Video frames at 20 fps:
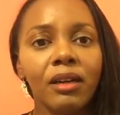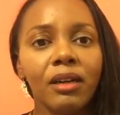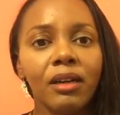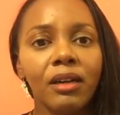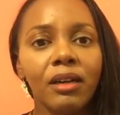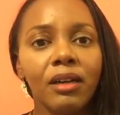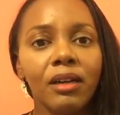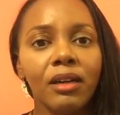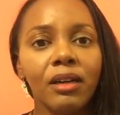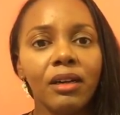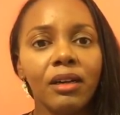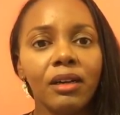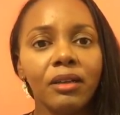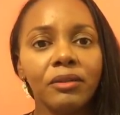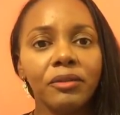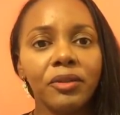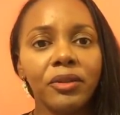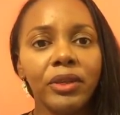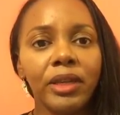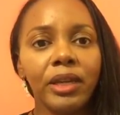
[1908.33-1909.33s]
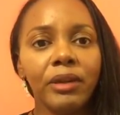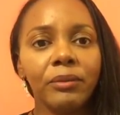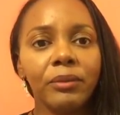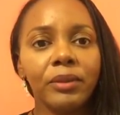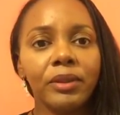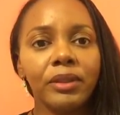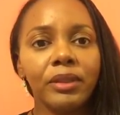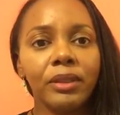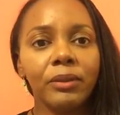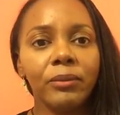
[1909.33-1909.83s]
You have
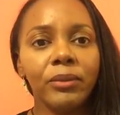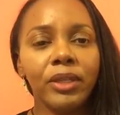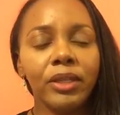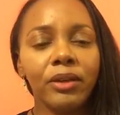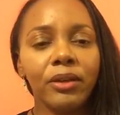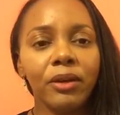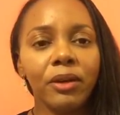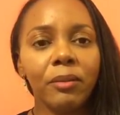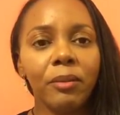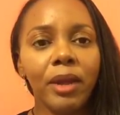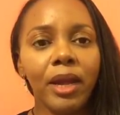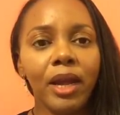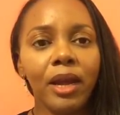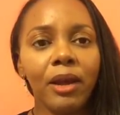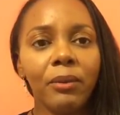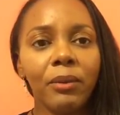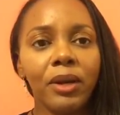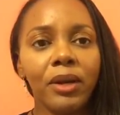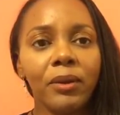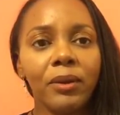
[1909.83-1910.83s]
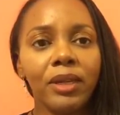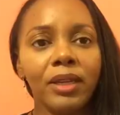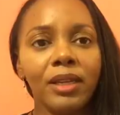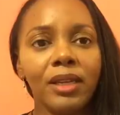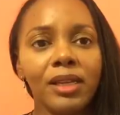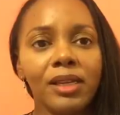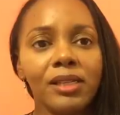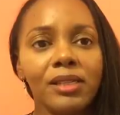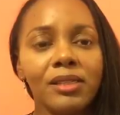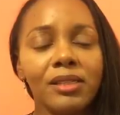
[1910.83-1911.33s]
what we call powwow
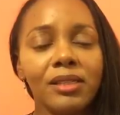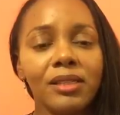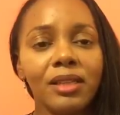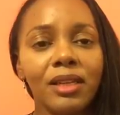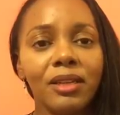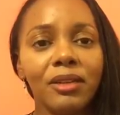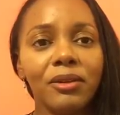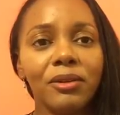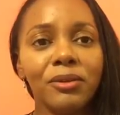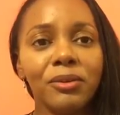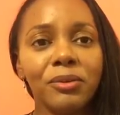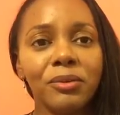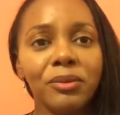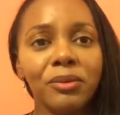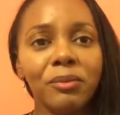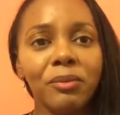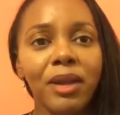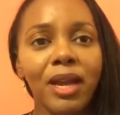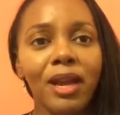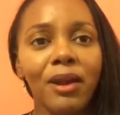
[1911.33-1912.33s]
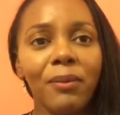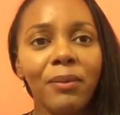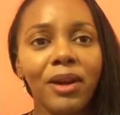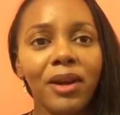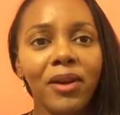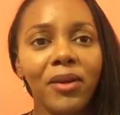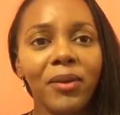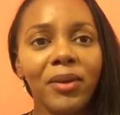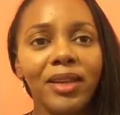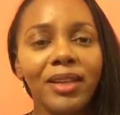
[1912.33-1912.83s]
Indians. Yeah, those were
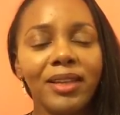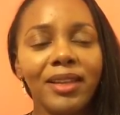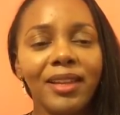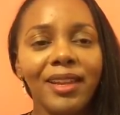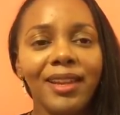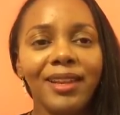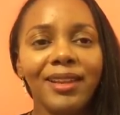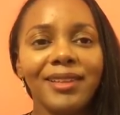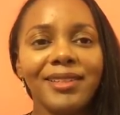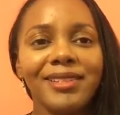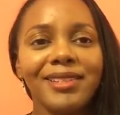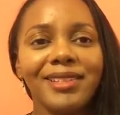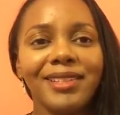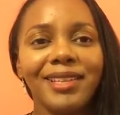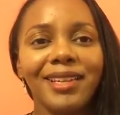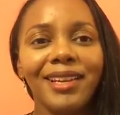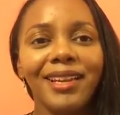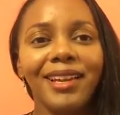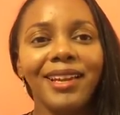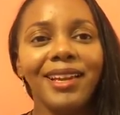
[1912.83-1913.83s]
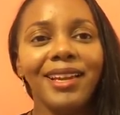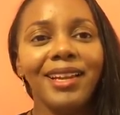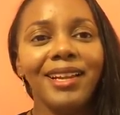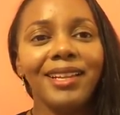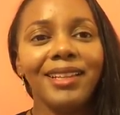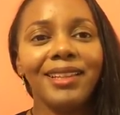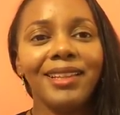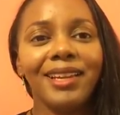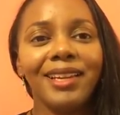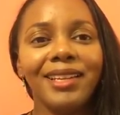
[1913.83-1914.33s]
powwow Indians.
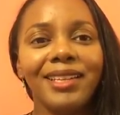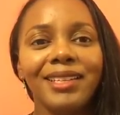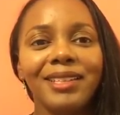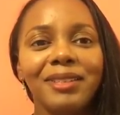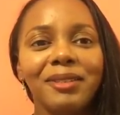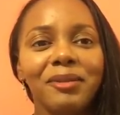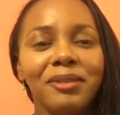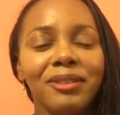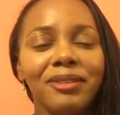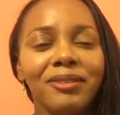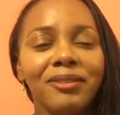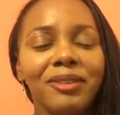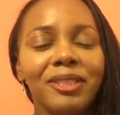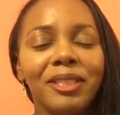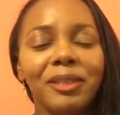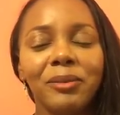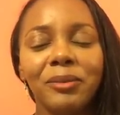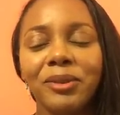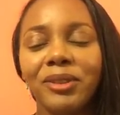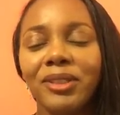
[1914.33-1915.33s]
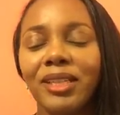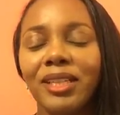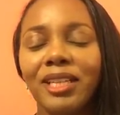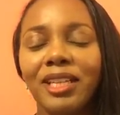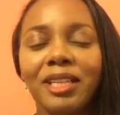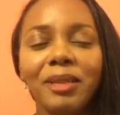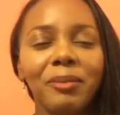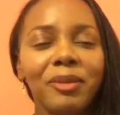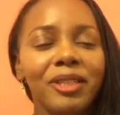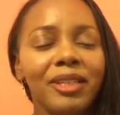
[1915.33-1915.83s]
They weren't
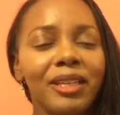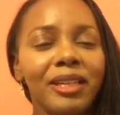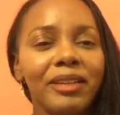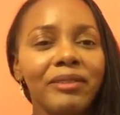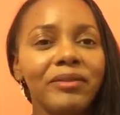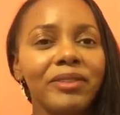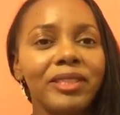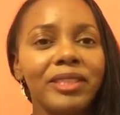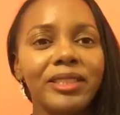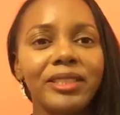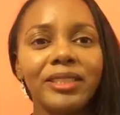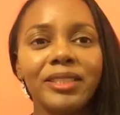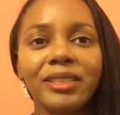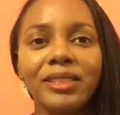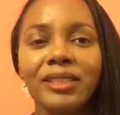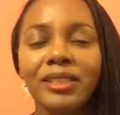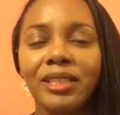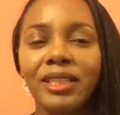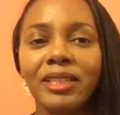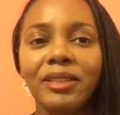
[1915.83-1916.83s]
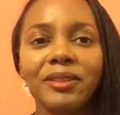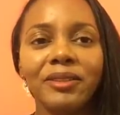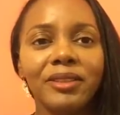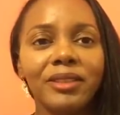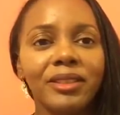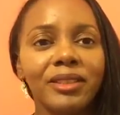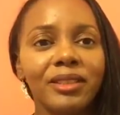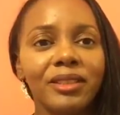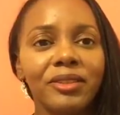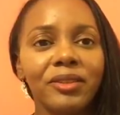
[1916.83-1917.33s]
claiming to have indigenous
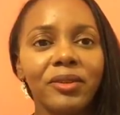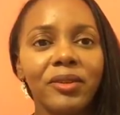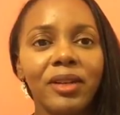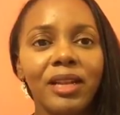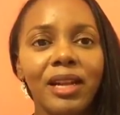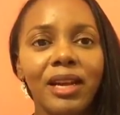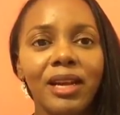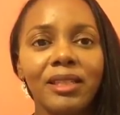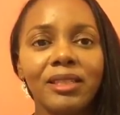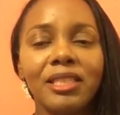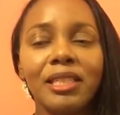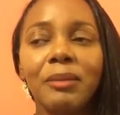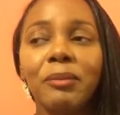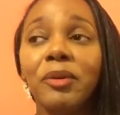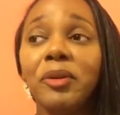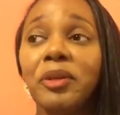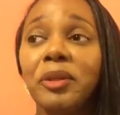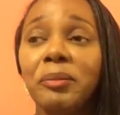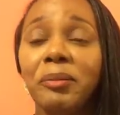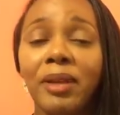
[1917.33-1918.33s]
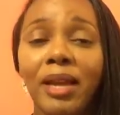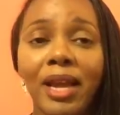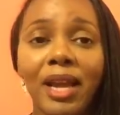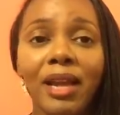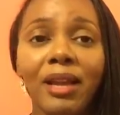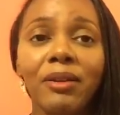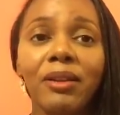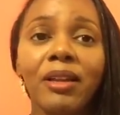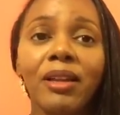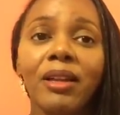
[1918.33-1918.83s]
heritage or not. Some of them
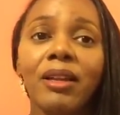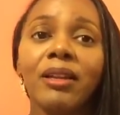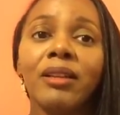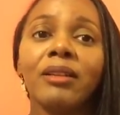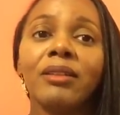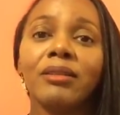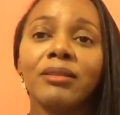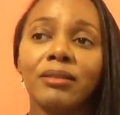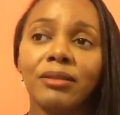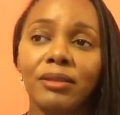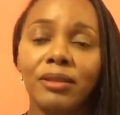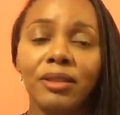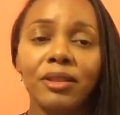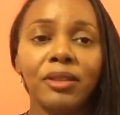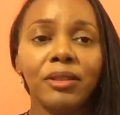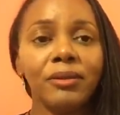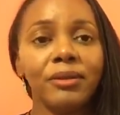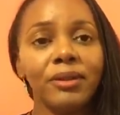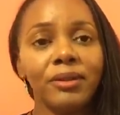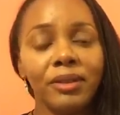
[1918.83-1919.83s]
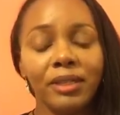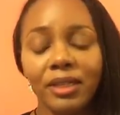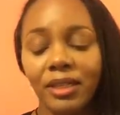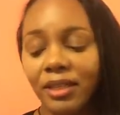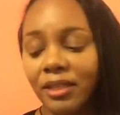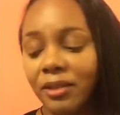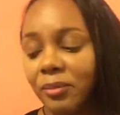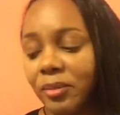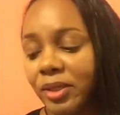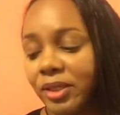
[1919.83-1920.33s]
had, you know, their
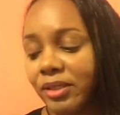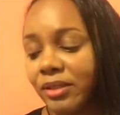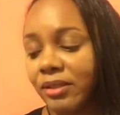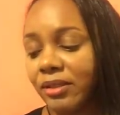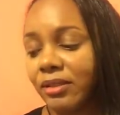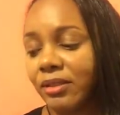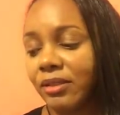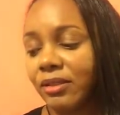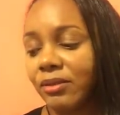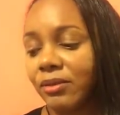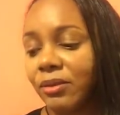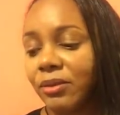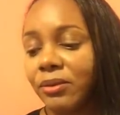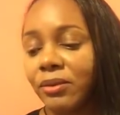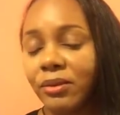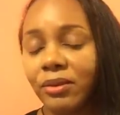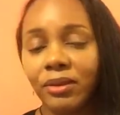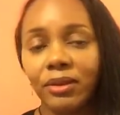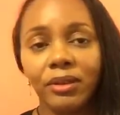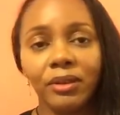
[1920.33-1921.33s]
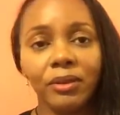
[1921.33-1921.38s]
Indian pieces on,